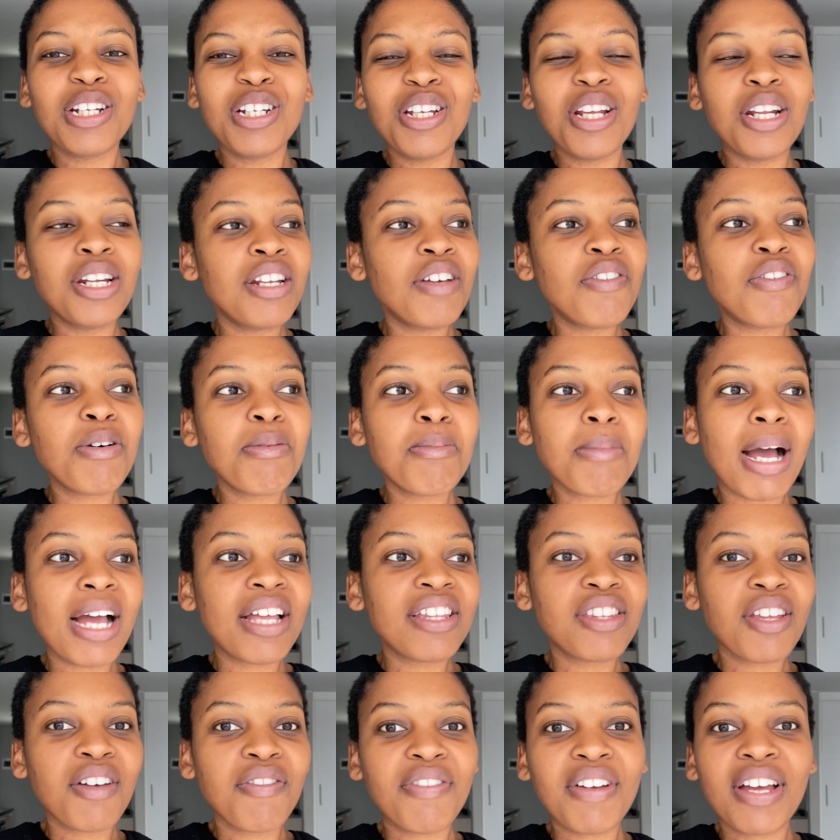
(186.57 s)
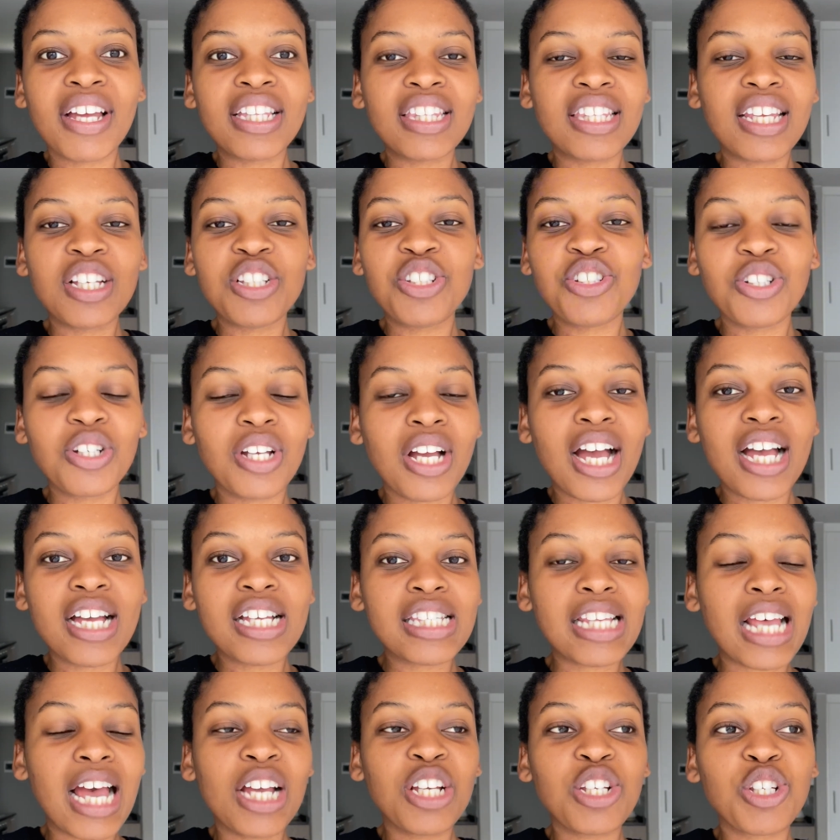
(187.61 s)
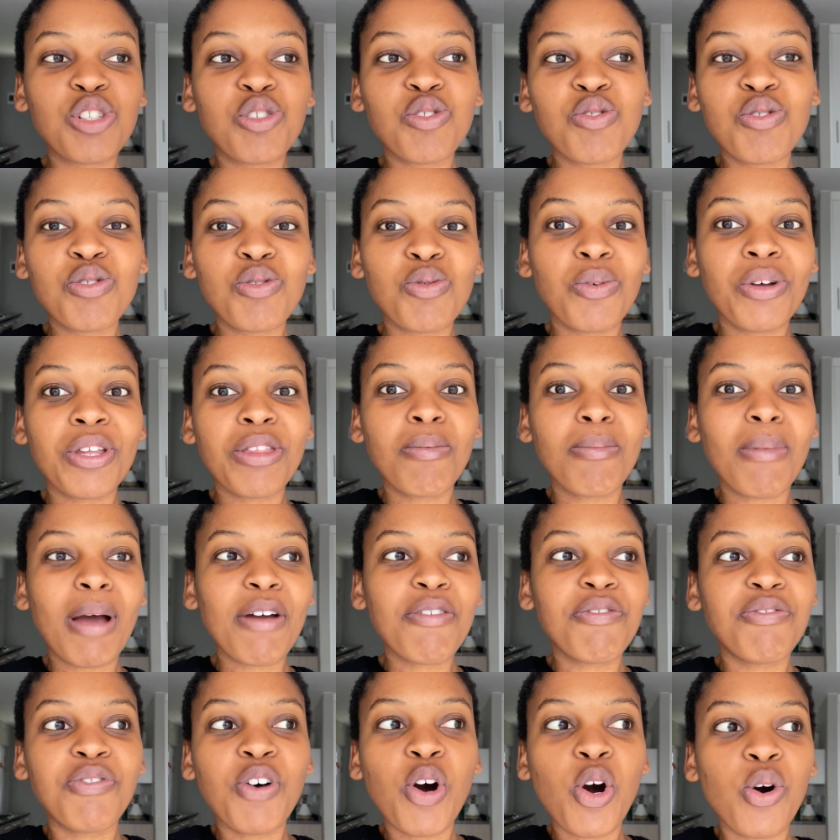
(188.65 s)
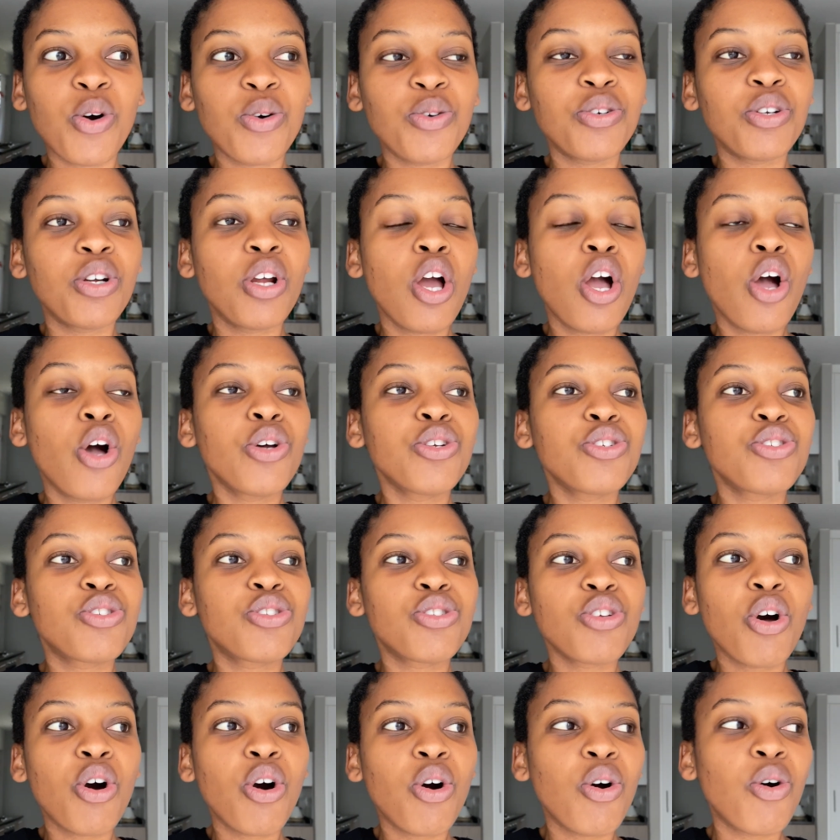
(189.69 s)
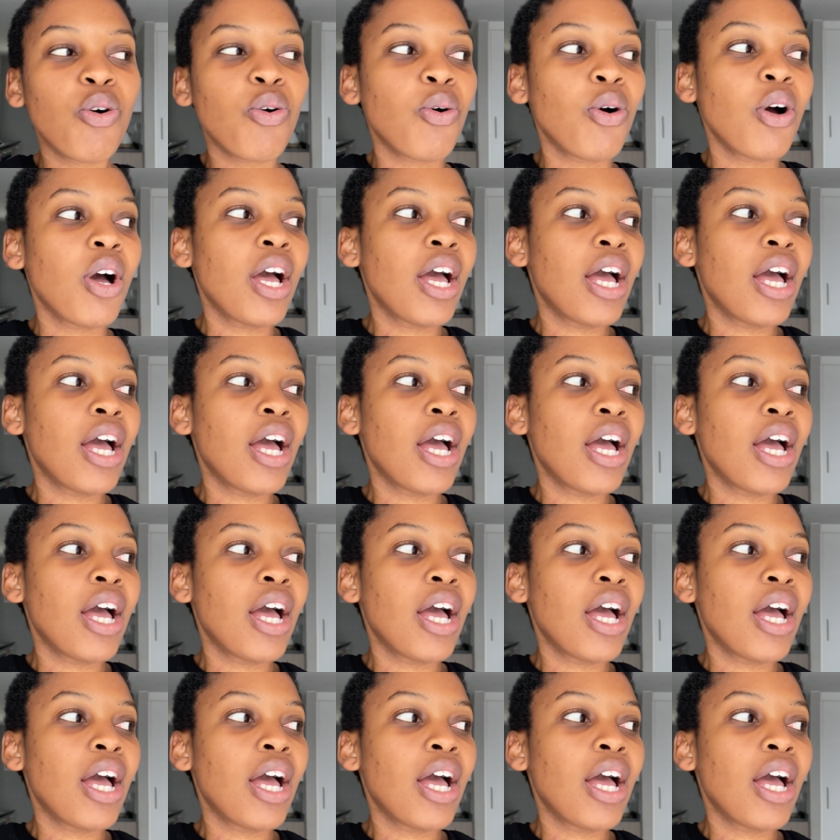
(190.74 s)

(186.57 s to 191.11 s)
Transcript: never mind the fact that, you guys, I shoot with my phone. So